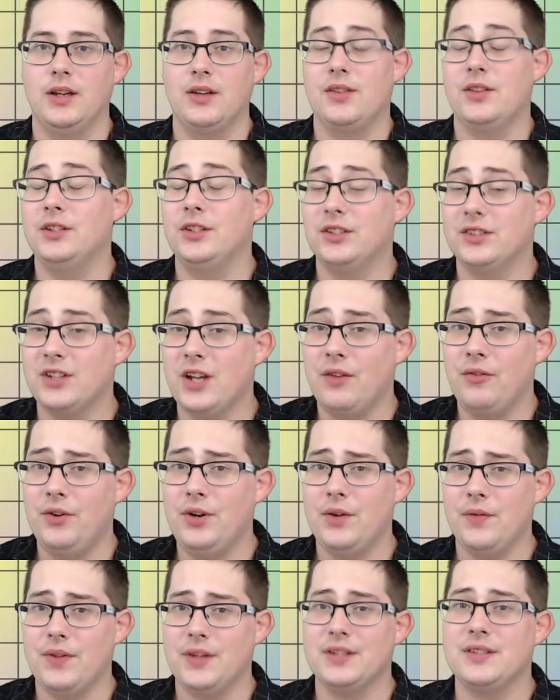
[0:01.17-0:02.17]
The
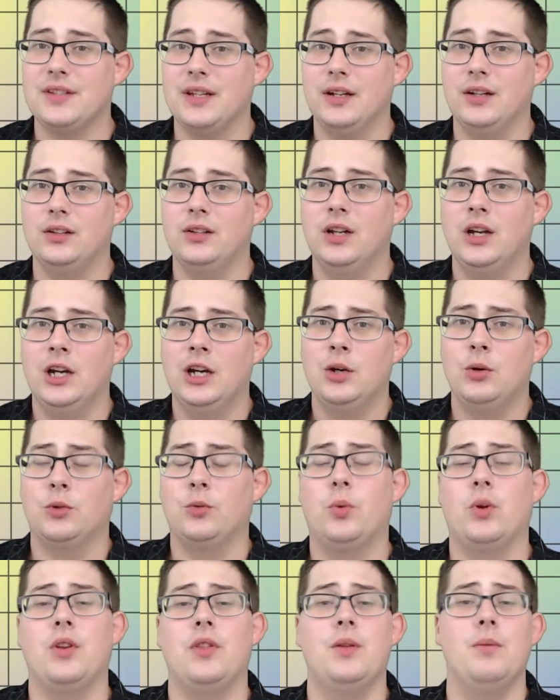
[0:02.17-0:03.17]
discovery of the cell
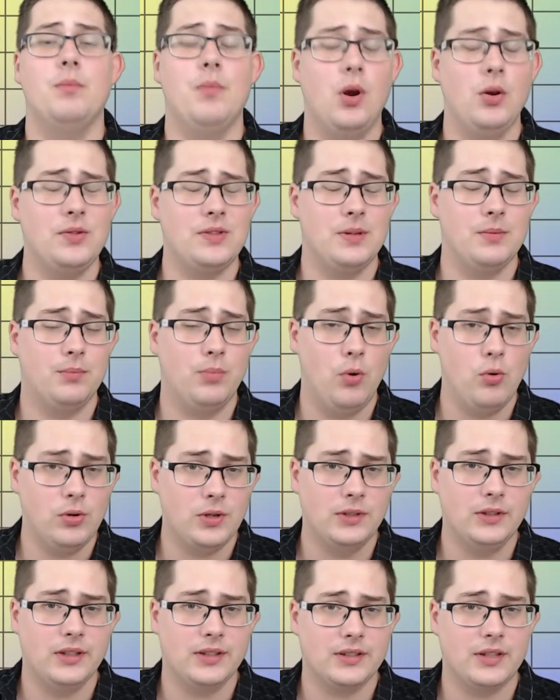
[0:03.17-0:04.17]
was one of the most
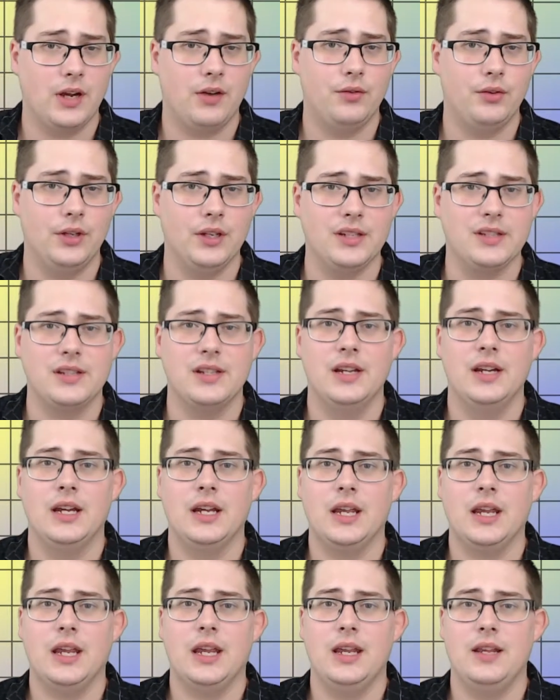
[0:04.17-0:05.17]
important discoveries
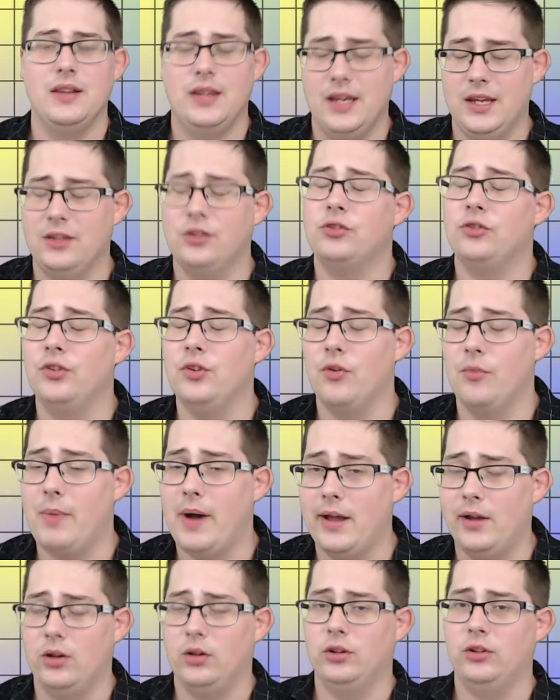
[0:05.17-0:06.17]
in the history of
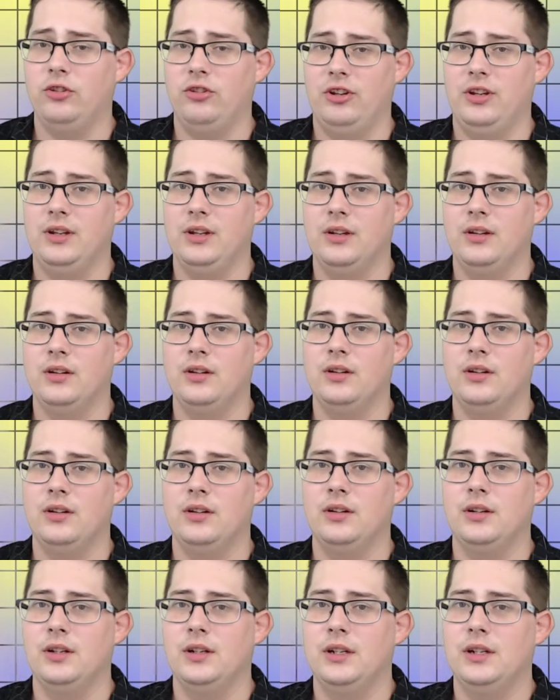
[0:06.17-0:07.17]
biology.
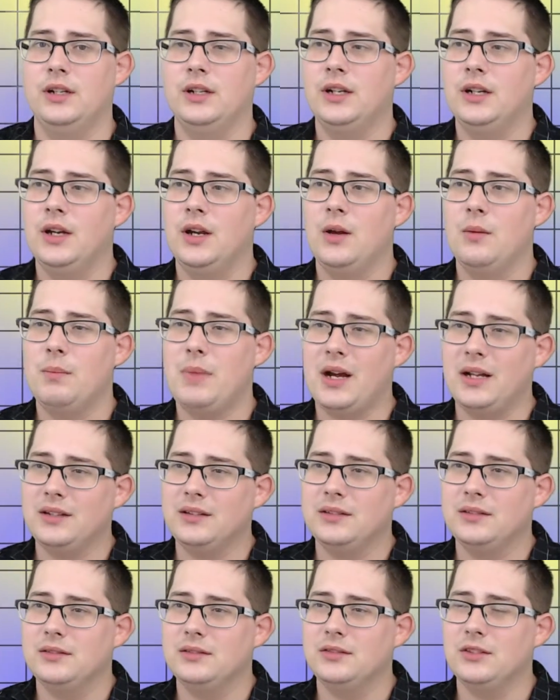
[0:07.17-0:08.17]

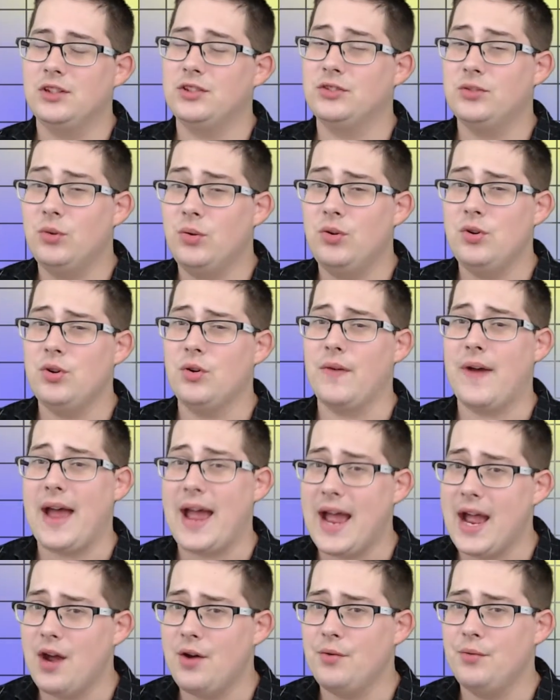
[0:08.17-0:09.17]
But the story of
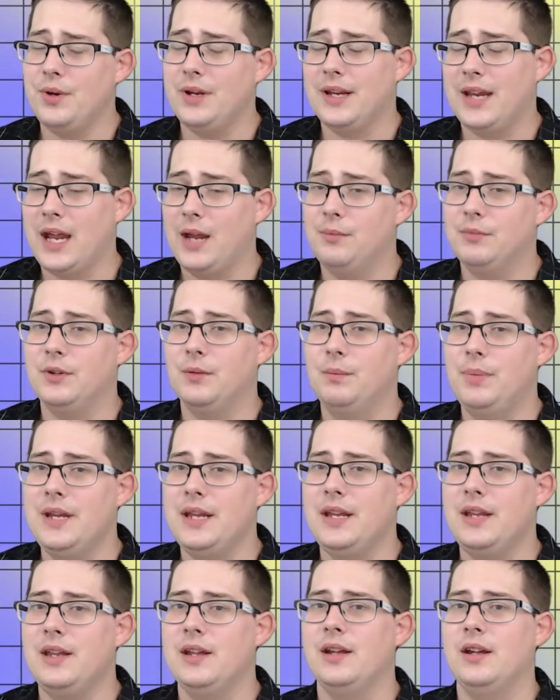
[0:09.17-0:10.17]
how it came to
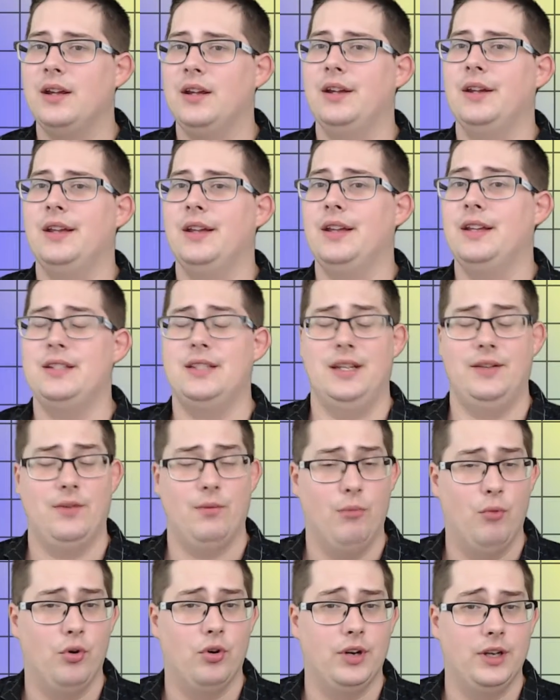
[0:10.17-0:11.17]
be is even
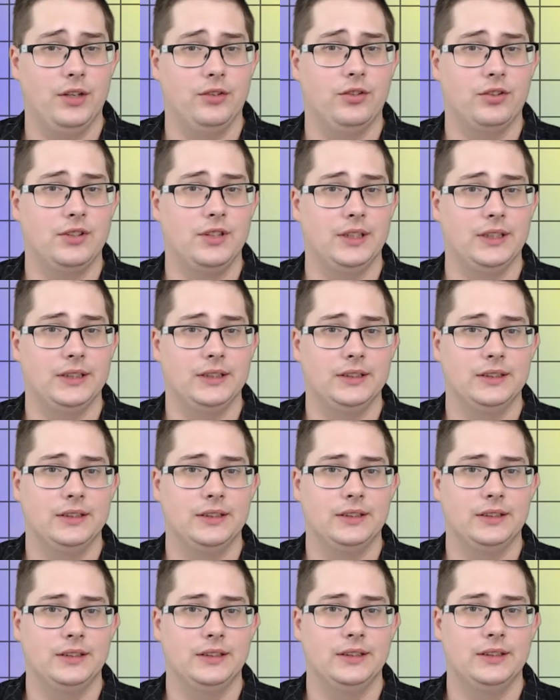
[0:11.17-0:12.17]
more interesting.
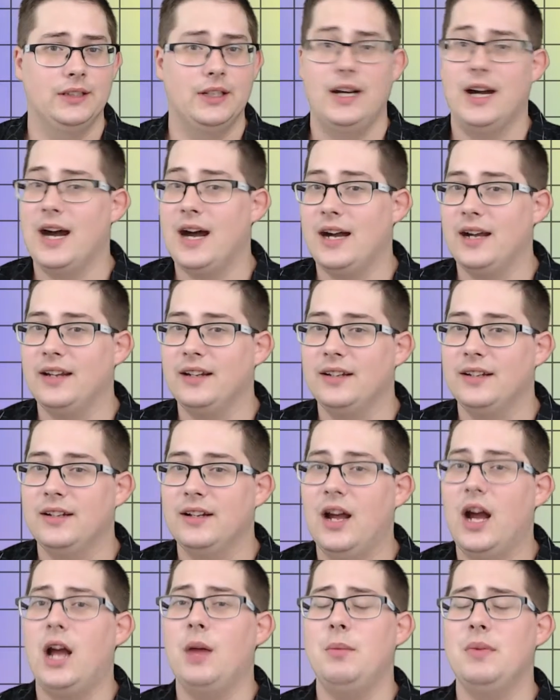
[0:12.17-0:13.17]
Hi,
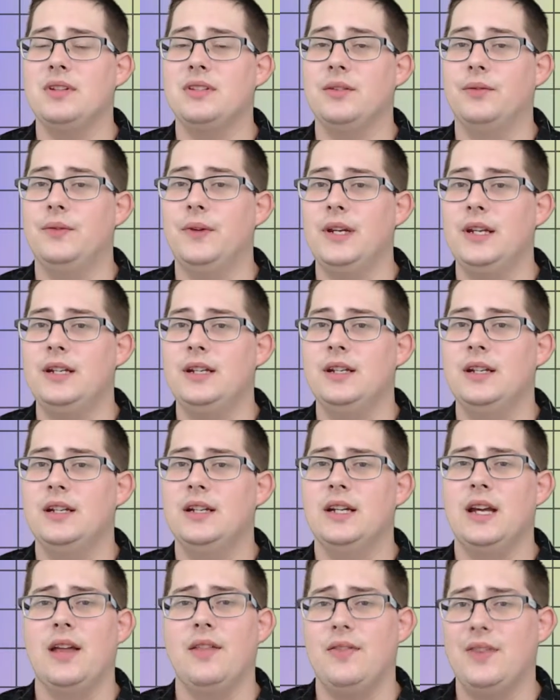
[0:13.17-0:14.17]
I'm Mr. V,
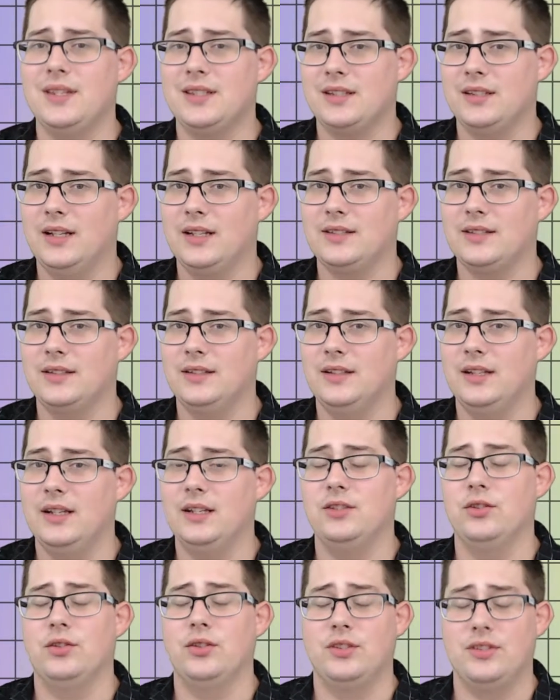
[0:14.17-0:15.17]
and this lesson
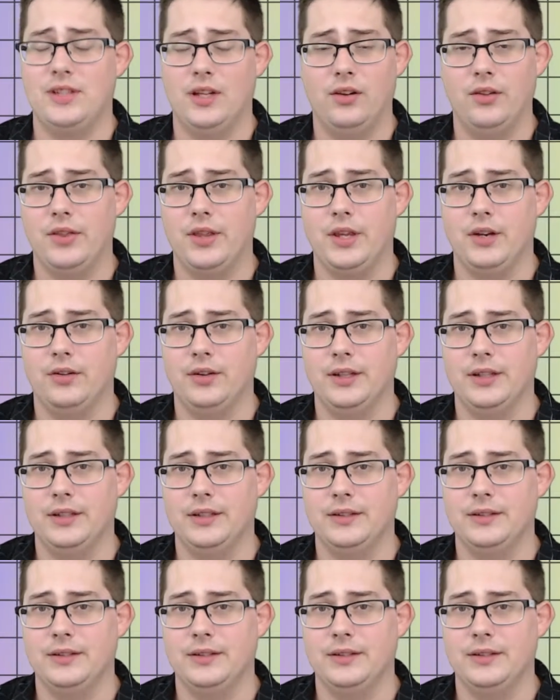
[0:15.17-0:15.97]
is on cell theory.